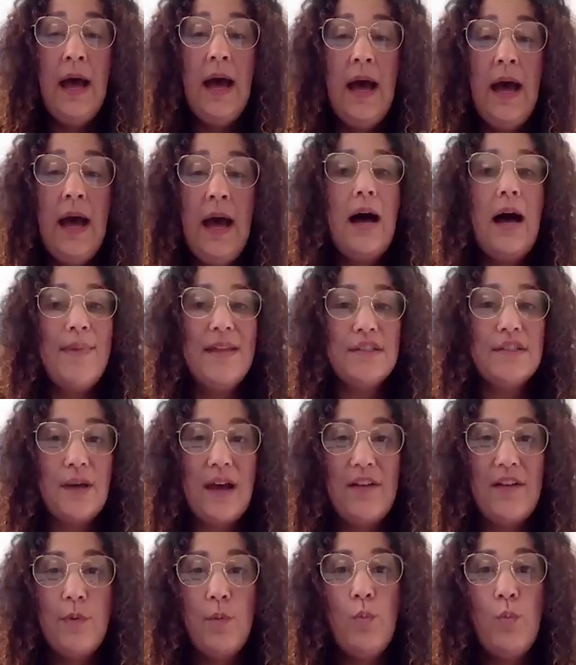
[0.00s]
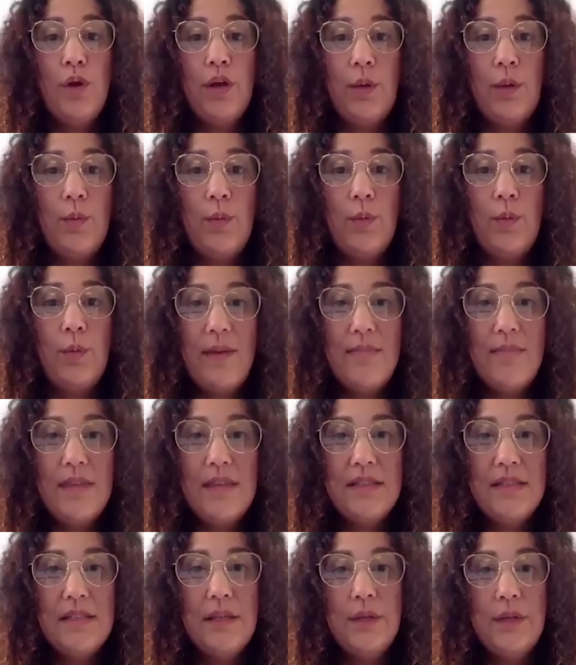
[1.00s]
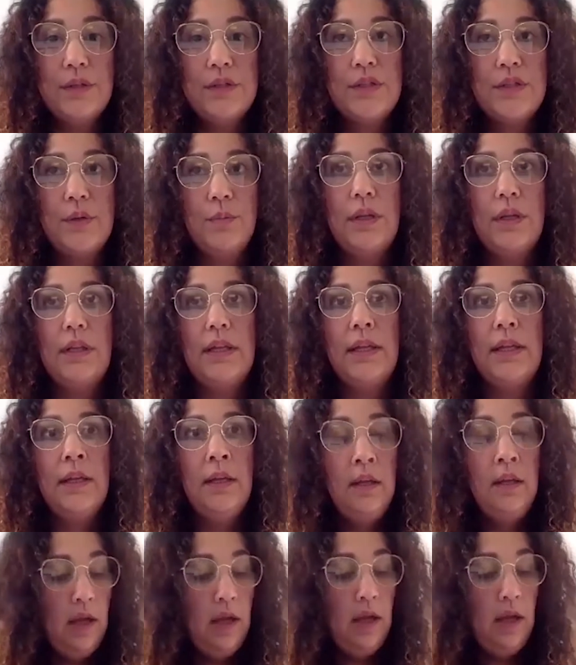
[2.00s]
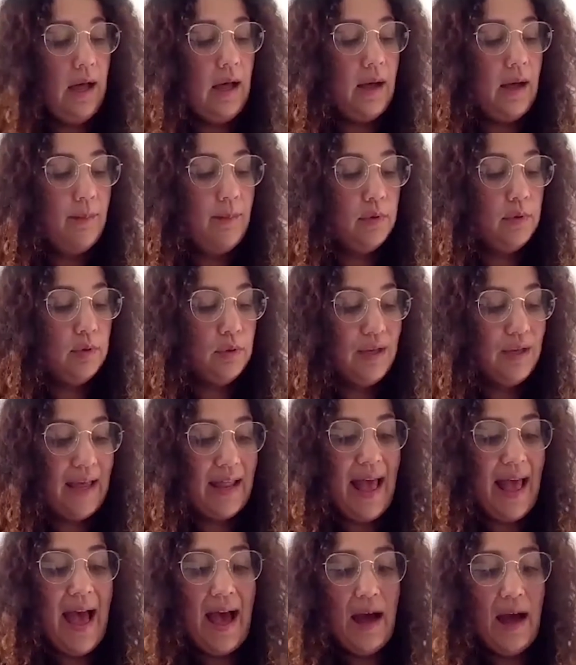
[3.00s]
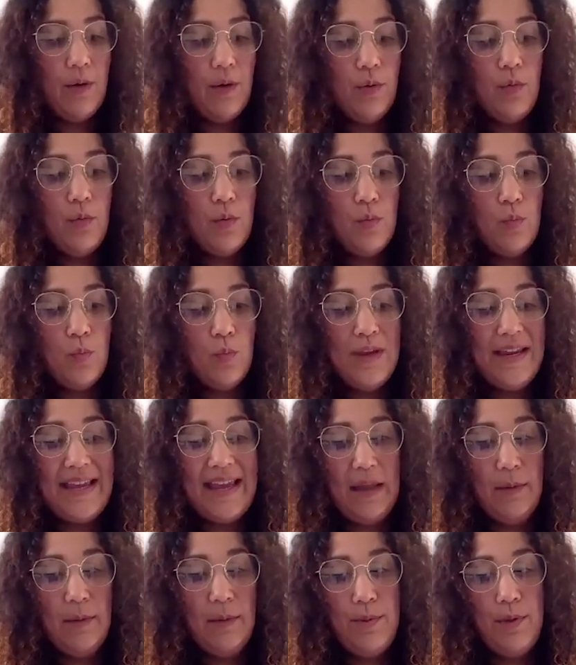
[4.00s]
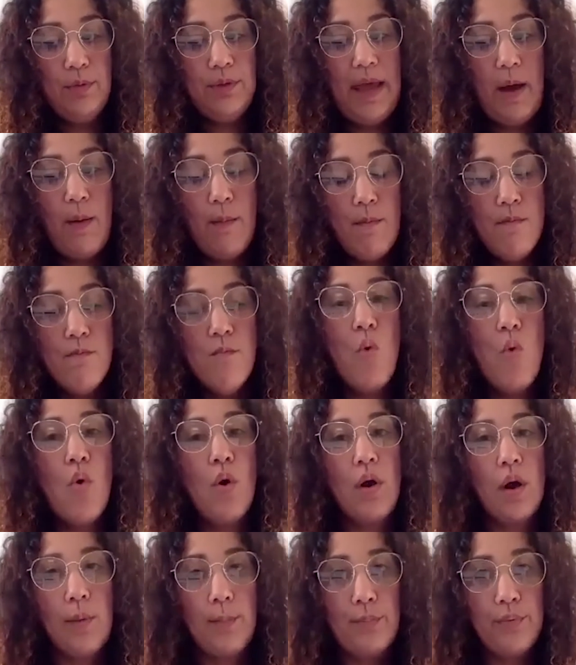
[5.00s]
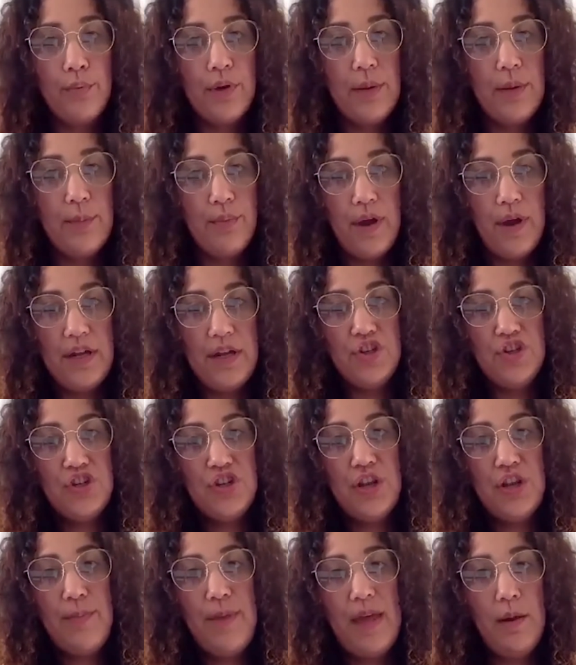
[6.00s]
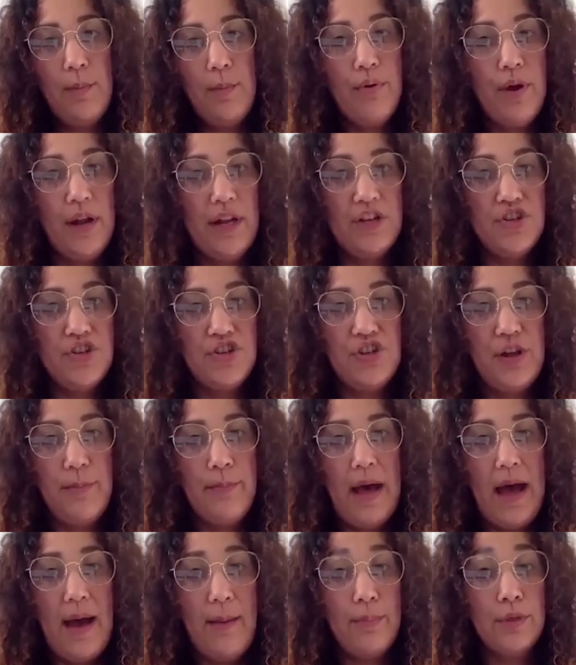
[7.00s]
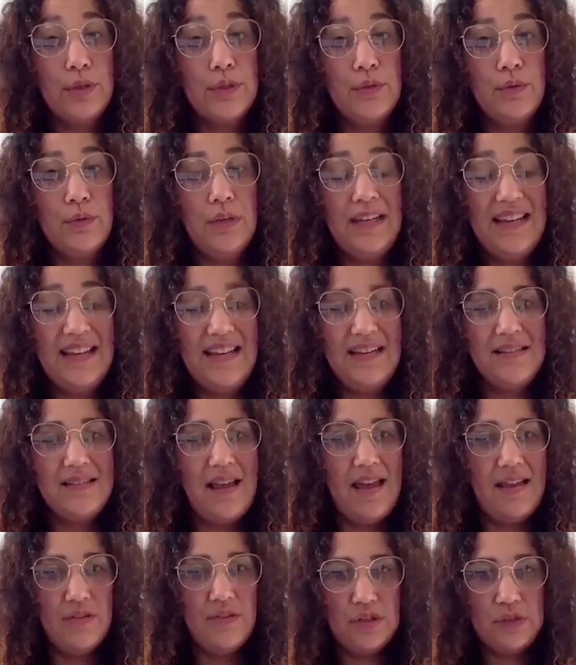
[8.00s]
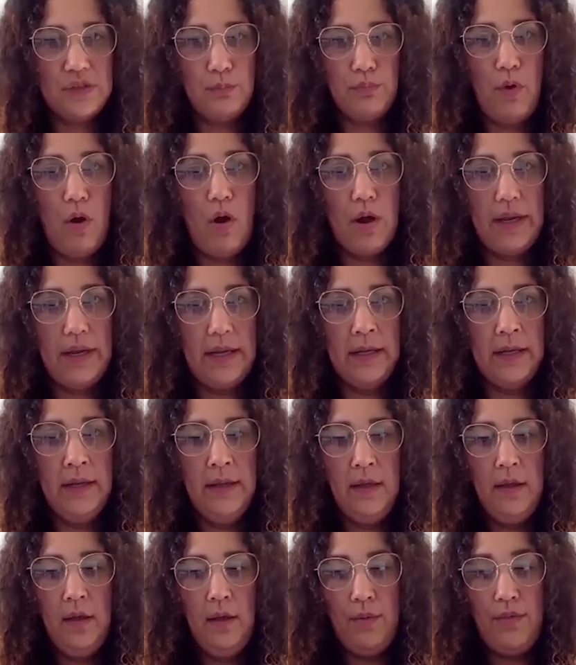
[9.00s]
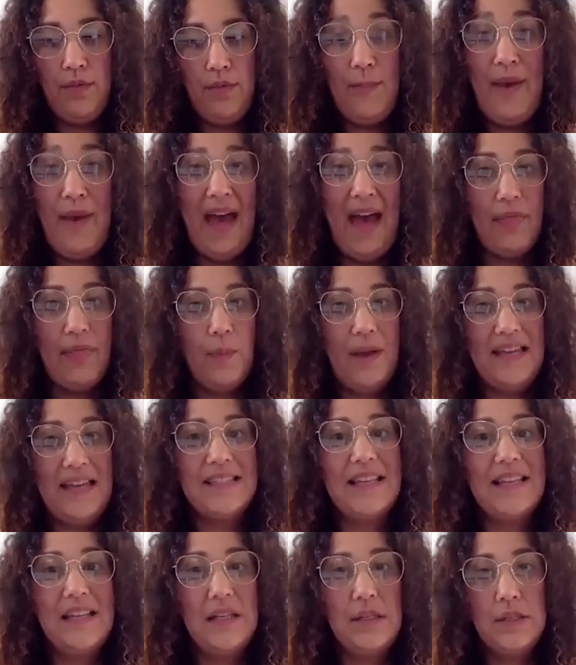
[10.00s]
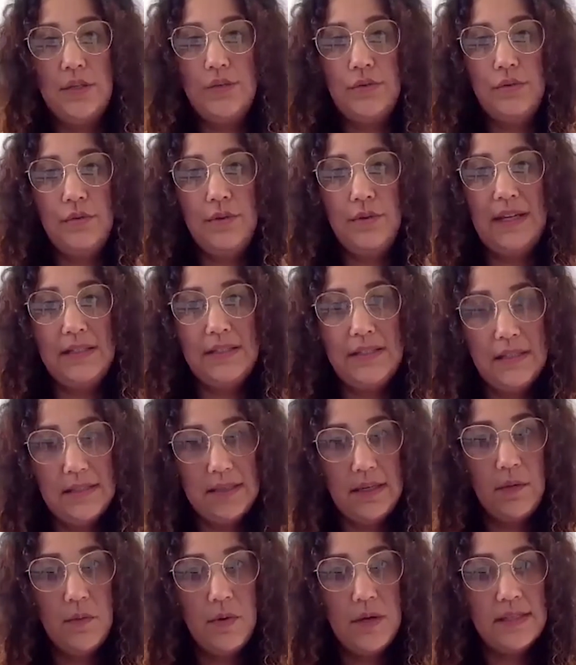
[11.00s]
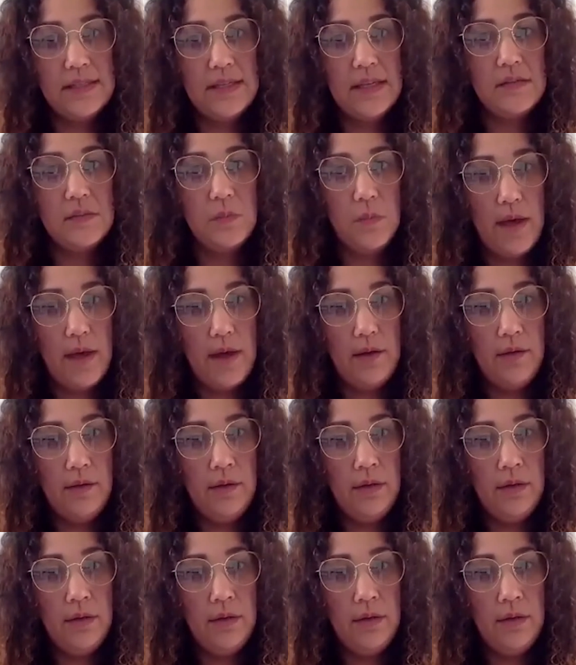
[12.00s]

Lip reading: And so I've been working with him this year to really look at how we can build out more pre-apprenticeship and apprenticeship opportunities and just broaden the pathways into existing ones as well.